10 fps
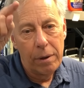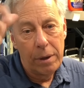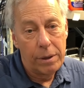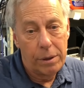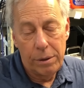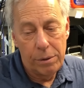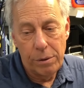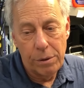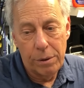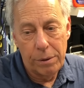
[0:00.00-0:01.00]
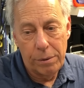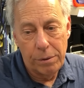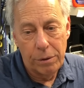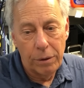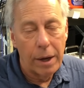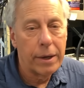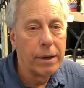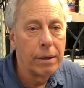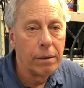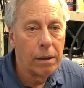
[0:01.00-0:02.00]
You're
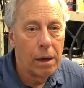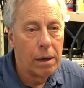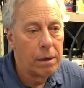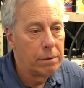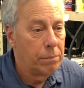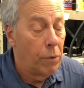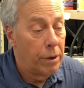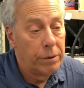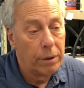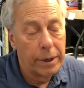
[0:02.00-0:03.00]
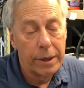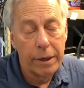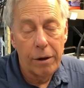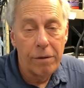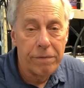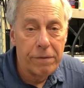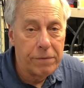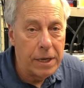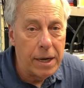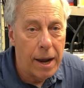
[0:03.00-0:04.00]
lucky, uh, well, you're lucky to get all
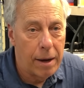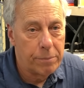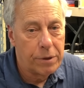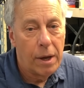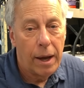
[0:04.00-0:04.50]
15 amps,